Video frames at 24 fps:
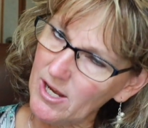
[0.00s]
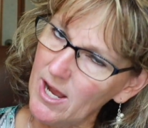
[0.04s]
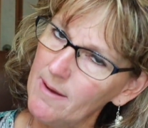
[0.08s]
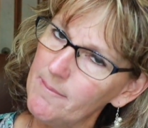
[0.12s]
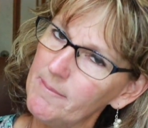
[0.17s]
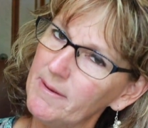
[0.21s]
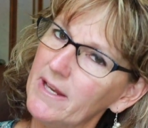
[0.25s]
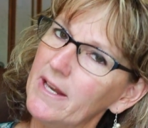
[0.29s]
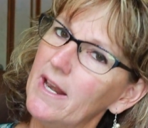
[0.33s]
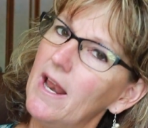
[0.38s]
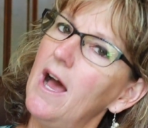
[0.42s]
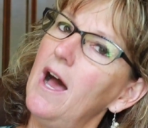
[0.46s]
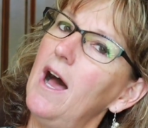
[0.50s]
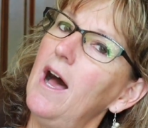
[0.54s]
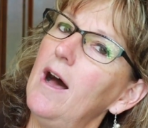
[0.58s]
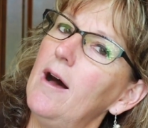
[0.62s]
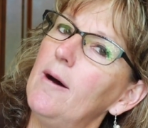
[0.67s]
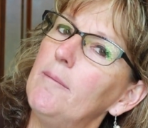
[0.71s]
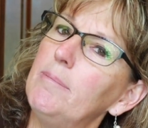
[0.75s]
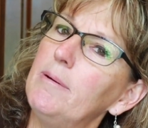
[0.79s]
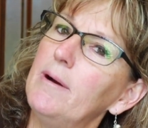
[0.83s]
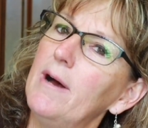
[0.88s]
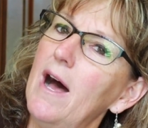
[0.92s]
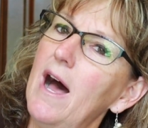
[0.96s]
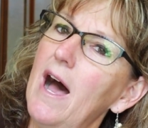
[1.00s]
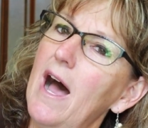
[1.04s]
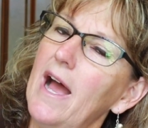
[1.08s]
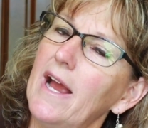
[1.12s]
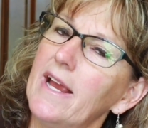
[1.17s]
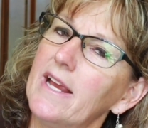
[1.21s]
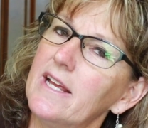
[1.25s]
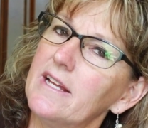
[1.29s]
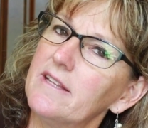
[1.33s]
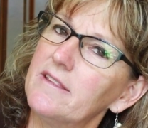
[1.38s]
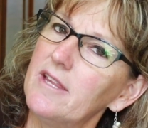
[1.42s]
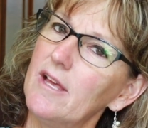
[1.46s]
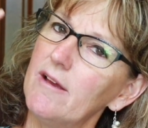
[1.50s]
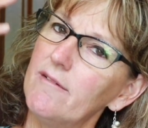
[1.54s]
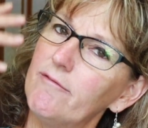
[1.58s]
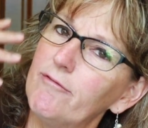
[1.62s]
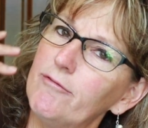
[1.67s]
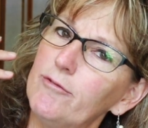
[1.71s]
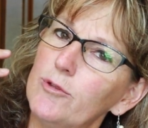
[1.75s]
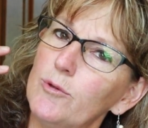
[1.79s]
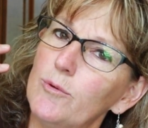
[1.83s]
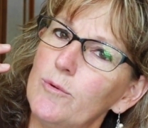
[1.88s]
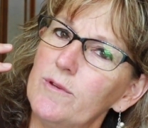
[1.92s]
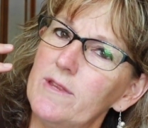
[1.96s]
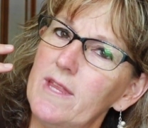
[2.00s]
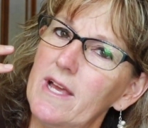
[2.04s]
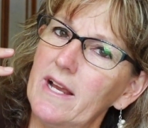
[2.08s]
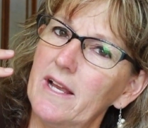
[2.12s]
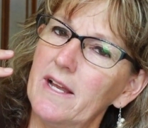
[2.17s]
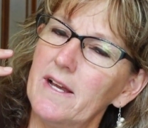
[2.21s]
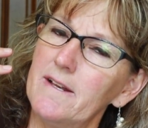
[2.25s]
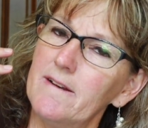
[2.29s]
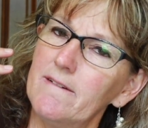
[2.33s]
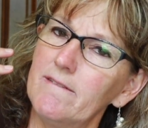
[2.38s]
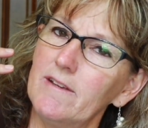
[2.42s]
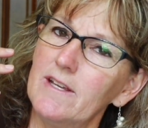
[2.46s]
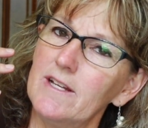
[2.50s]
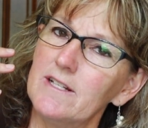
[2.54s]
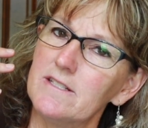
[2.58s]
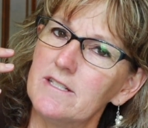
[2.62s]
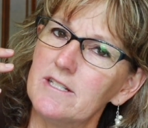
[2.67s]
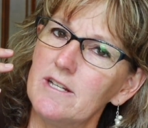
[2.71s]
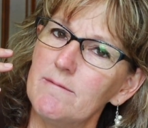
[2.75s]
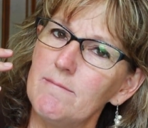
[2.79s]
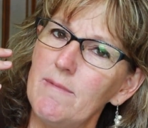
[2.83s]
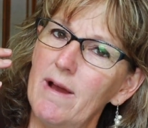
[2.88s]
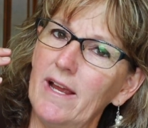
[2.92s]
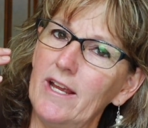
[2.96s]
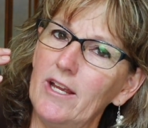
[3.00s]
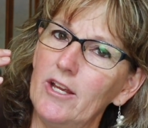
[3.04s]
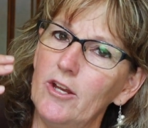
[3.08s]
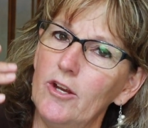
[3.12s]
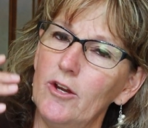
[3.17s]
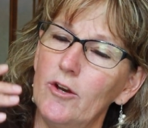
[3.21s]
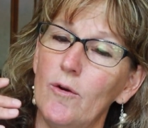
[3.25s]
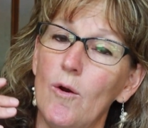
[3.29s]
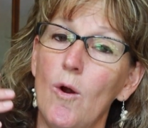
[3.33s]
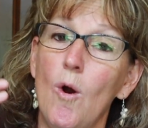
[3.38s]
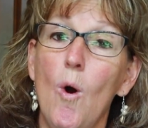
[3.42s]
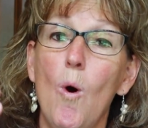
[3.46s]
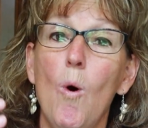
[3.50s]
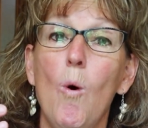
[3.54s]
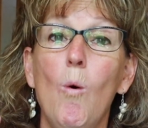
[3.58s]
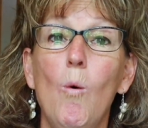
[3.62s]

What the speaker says: coming up, I get that fluid that kind of gets in my ear.